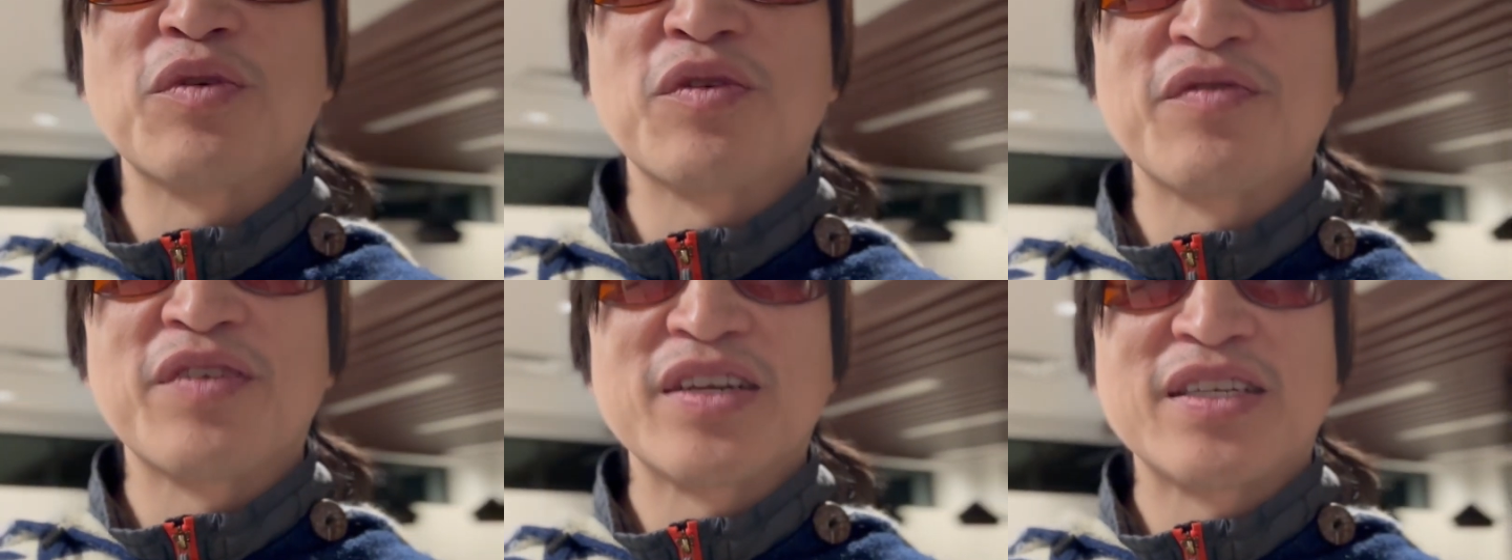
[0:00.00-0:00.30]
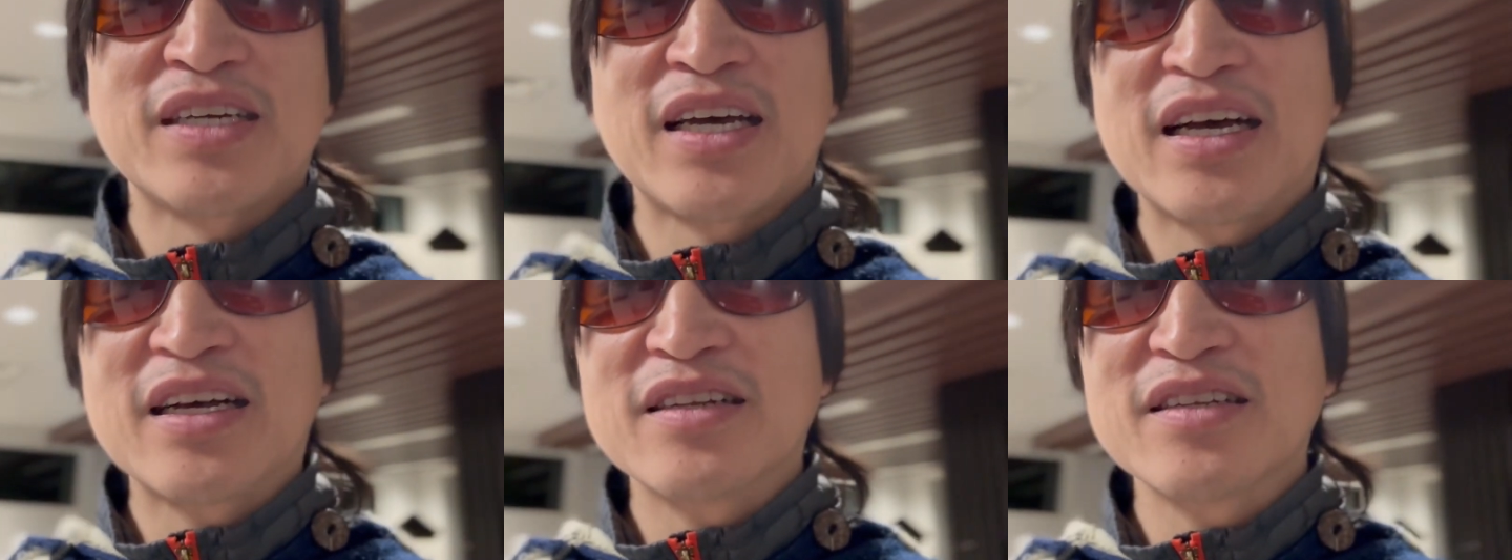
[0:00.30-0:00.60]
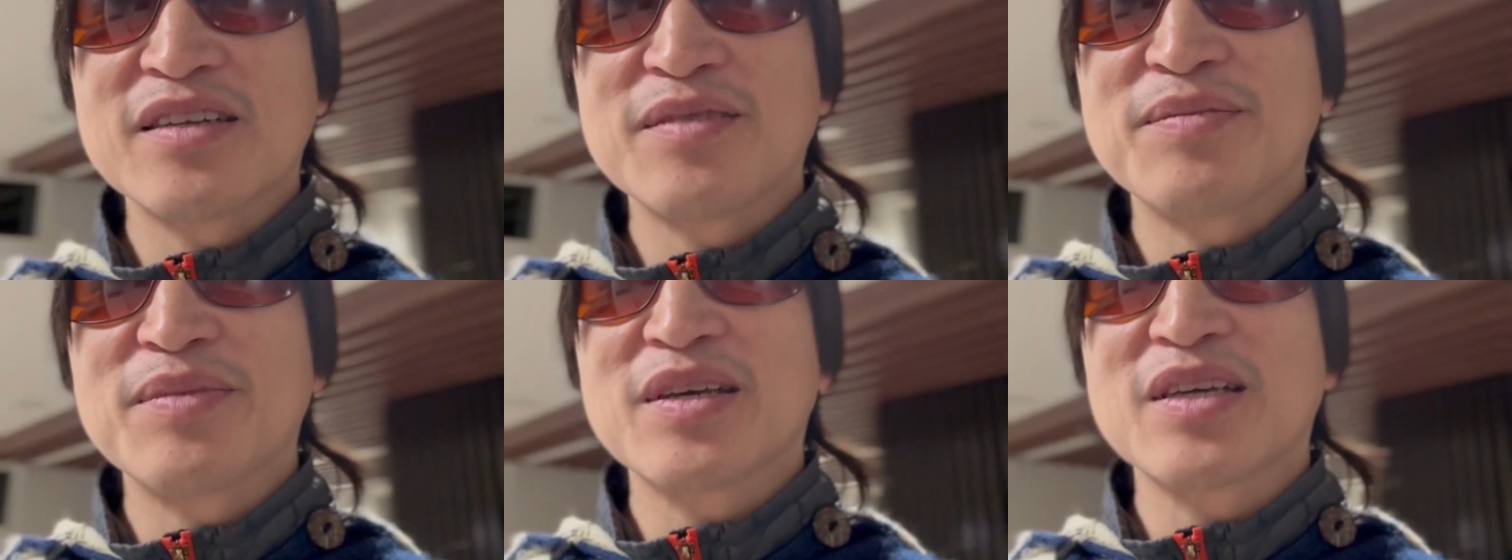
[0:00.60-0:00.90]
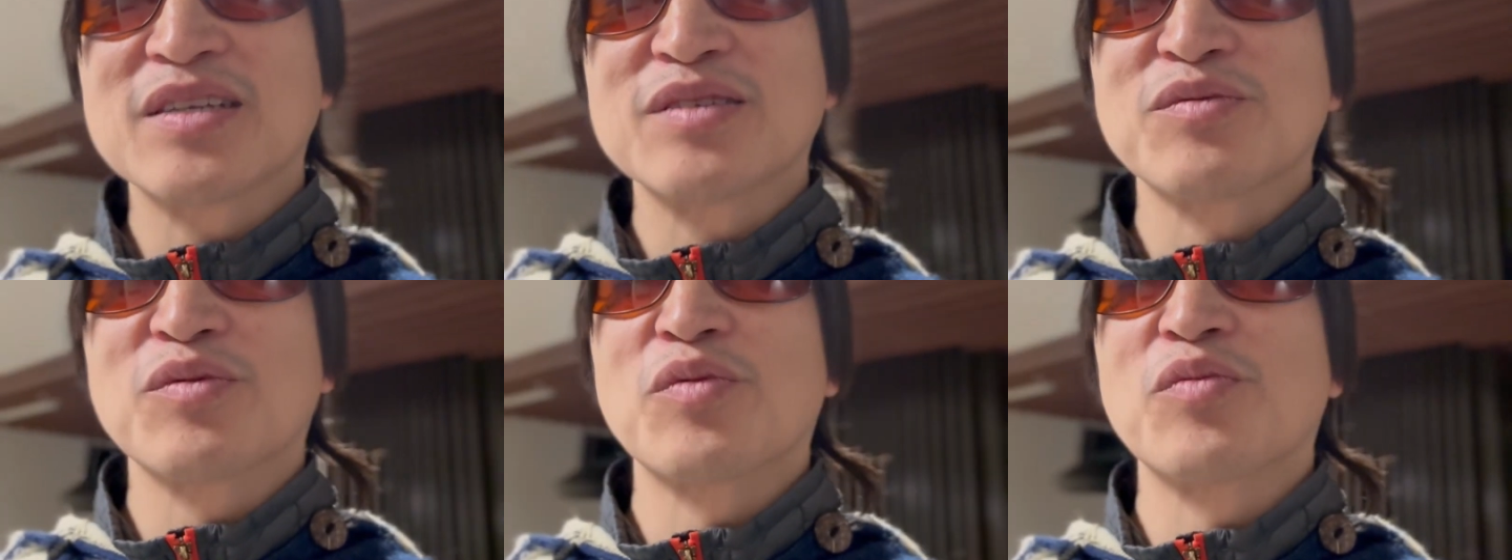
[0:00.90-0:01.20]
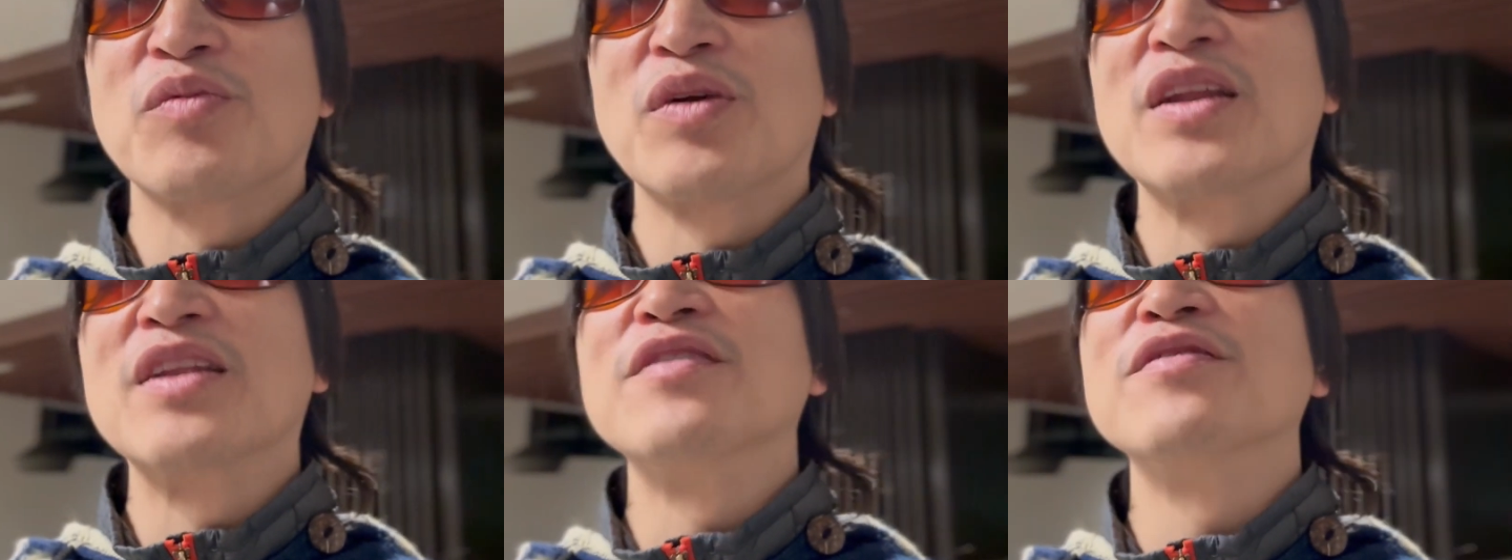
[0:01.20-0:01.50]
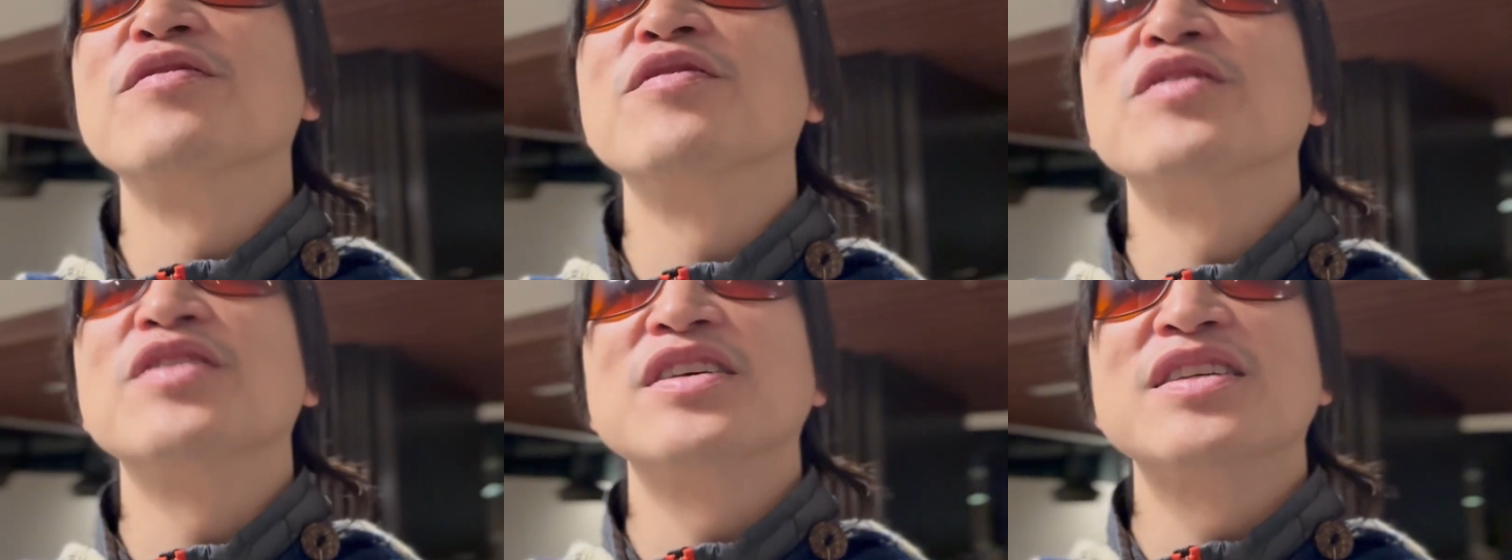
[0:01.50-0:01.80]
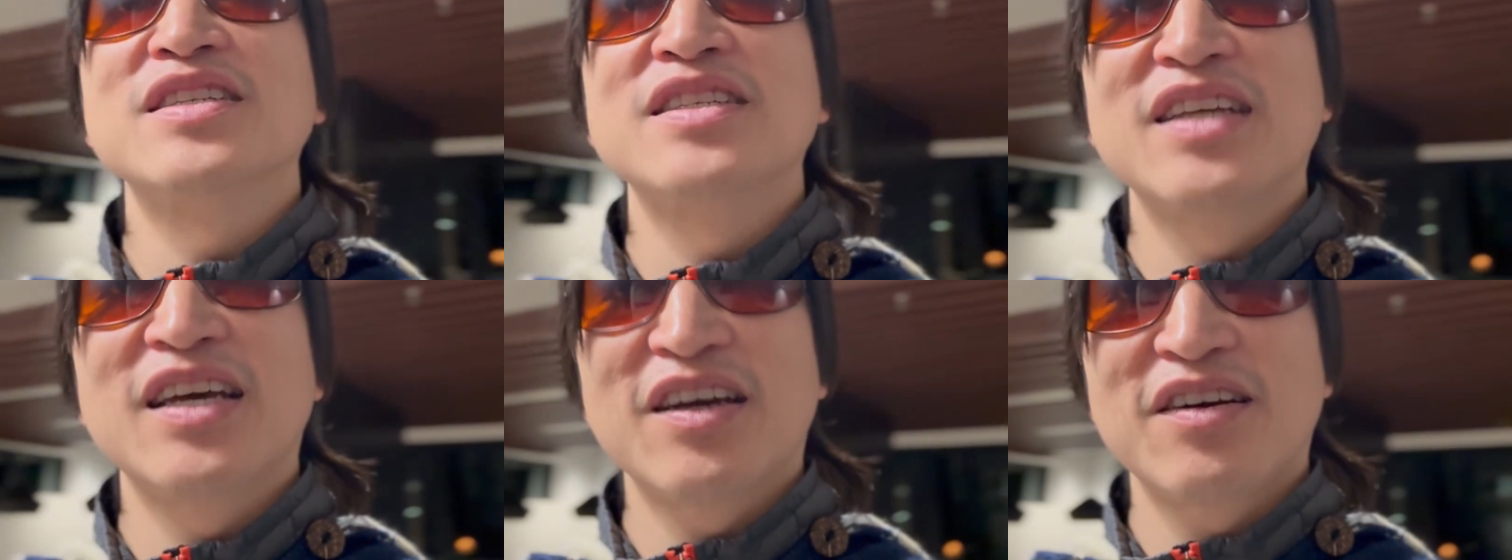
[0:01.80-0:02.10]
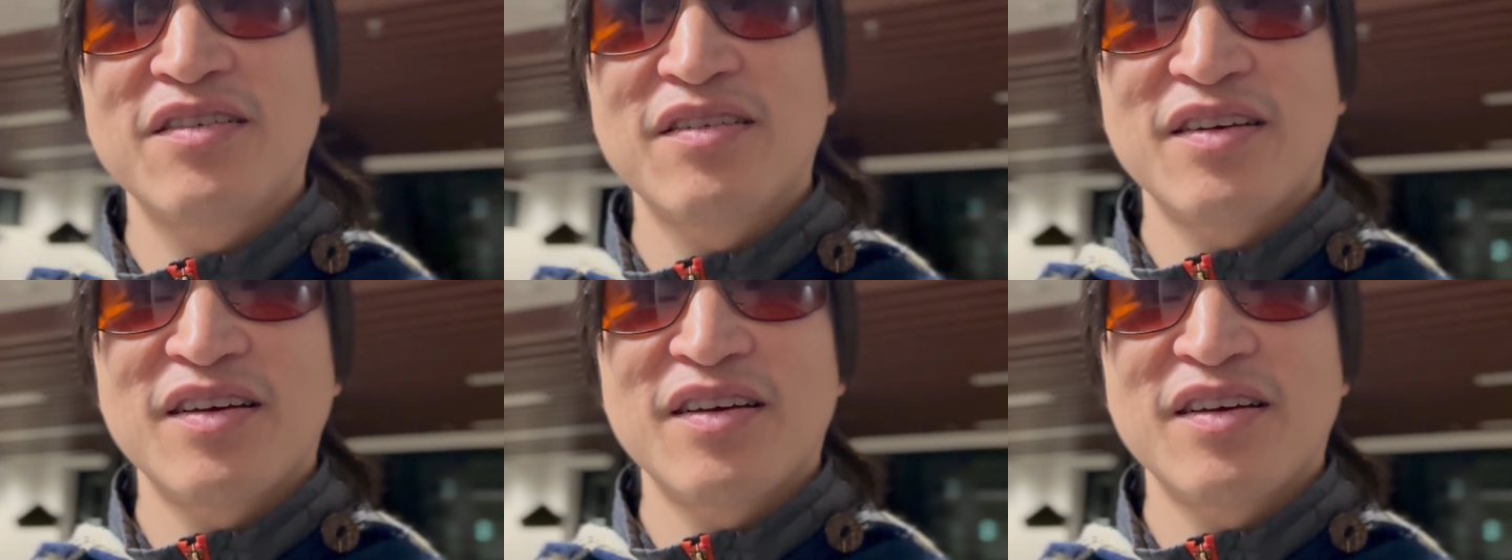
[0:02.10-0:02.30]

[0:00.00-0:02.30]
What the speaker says: vitality, because we're ready for this now.